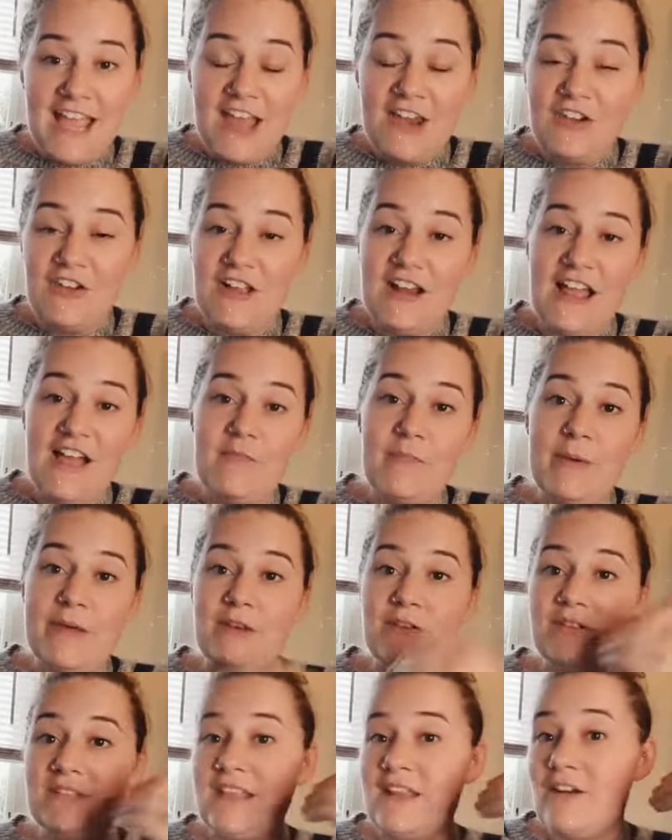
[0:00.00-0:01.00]
and you're going to have
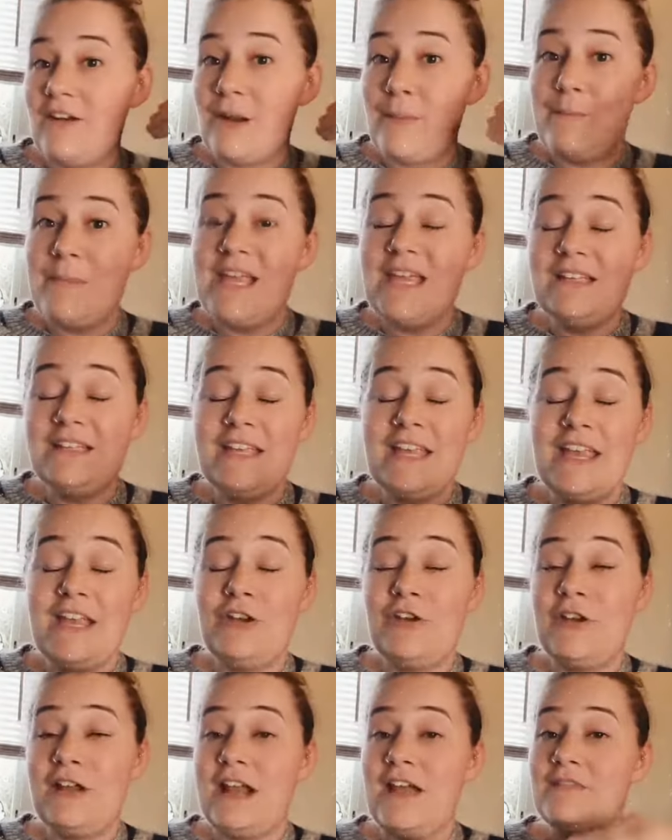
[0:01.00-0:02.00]
bundles that are amazing, and
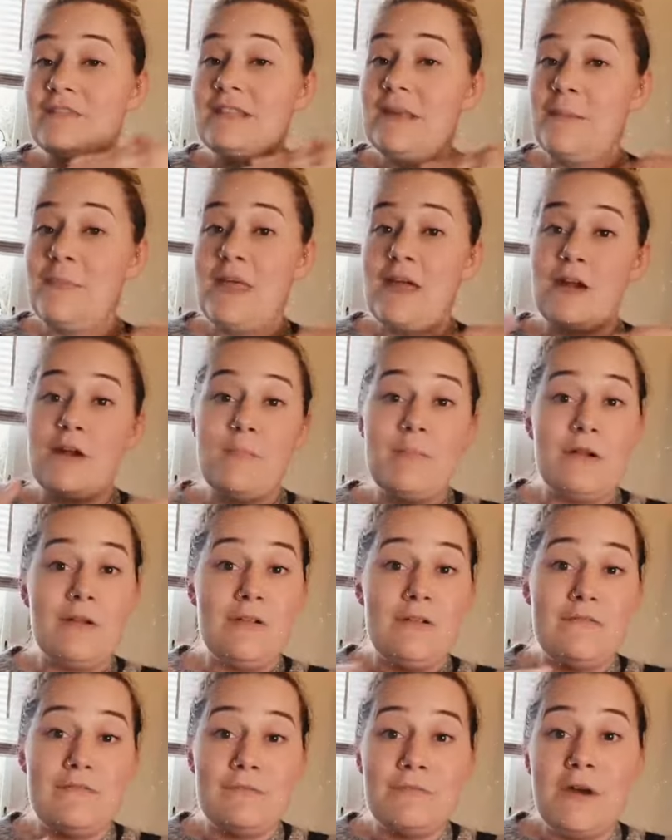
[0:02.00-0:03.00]
you're going to have some that are middle
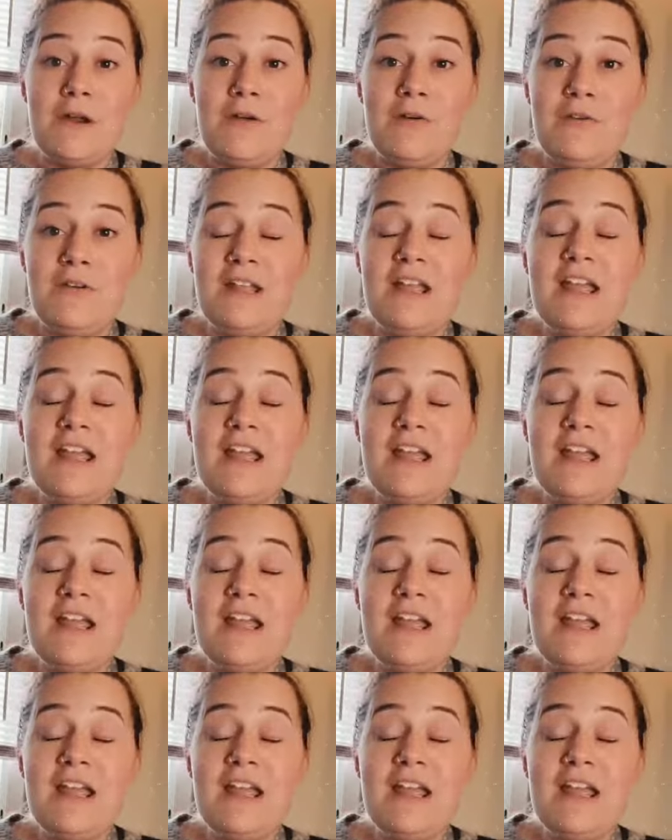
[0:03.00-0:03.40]
of the road.